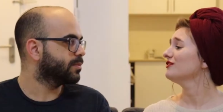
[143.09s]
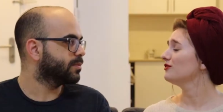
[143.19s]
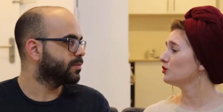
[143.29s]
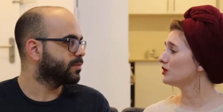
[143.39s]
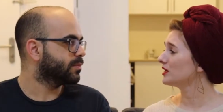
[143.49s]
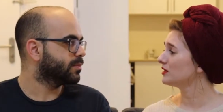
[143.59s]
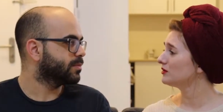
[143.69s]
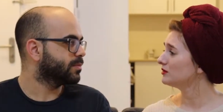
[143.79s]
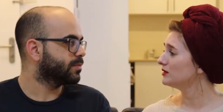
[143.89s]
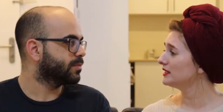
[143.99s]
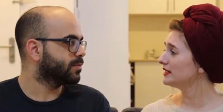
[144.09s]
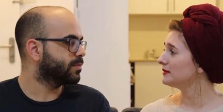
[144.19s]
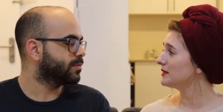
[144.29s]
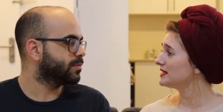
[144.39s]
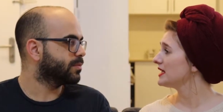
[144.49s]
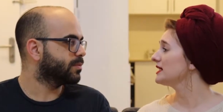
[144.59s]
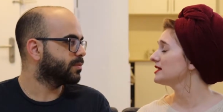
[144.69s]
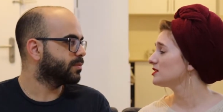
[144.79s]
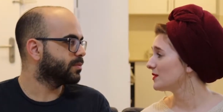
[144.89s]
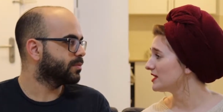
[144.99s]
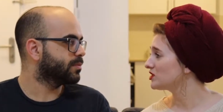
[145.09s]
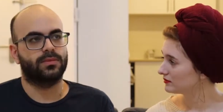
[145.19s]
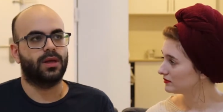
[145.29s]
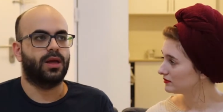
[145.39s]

Speaker 1: for really maintaining space?